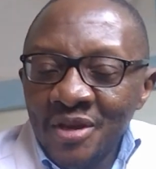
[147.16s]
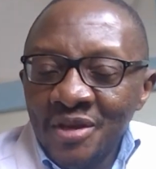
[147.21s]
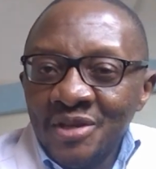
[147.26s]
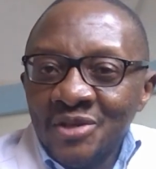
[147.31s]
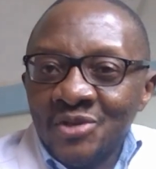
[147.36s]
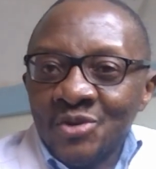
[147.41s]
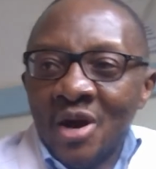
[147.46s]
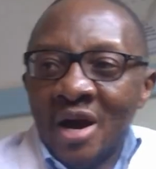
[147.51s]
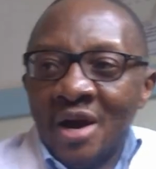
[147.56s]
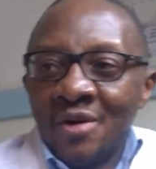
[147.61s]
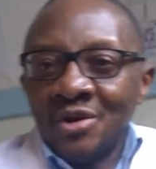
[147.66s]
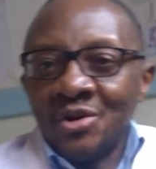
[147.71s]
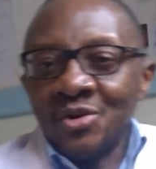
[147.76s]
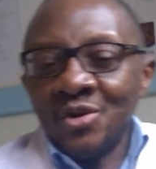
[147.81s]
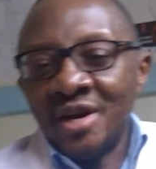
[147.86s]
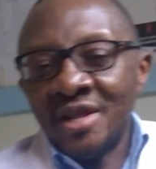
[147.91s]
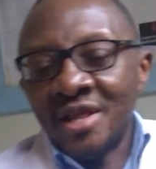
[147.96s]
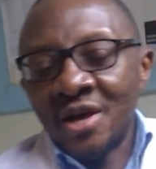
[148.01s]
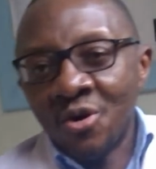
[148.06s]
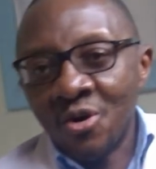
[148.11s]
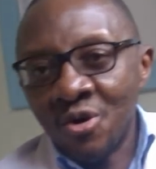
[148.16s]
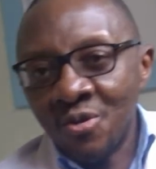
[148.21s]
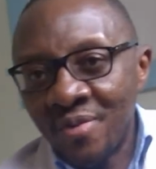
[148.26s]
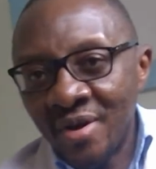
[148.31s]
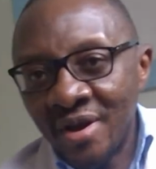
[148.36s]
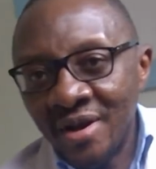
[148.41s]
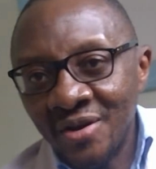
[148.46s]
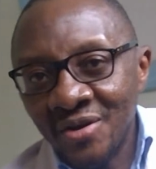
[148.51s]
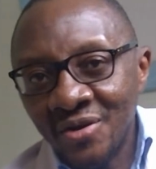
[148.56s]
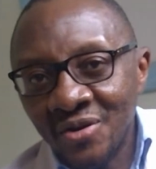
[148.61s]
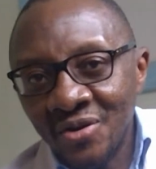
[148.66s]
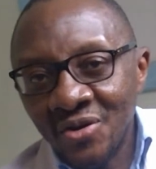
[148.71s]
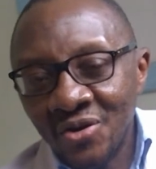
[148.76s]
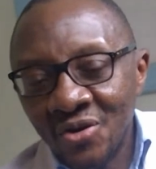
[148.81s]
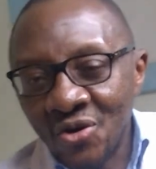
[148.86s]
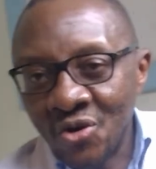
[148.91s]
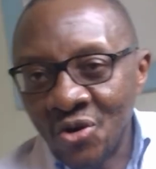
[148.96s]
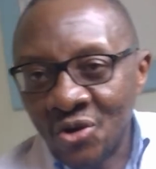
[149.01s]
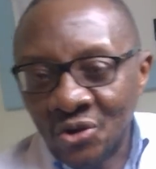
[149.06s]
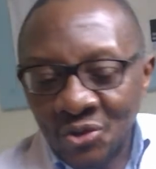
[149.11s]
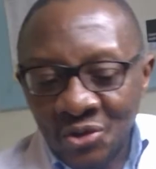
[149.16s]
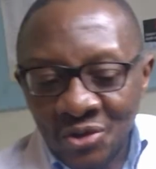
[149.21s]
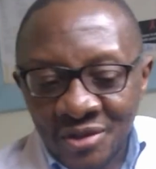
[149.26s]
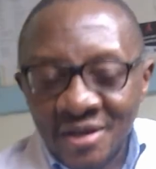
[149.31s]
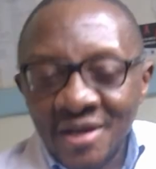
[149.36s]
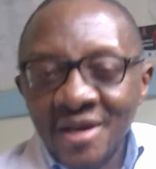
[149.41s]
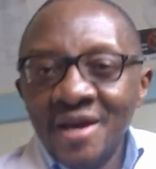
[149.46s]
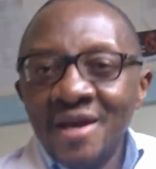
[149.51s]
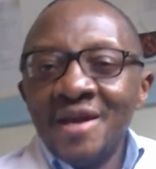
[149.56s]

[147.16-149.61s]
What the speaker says: So I will do either open or close.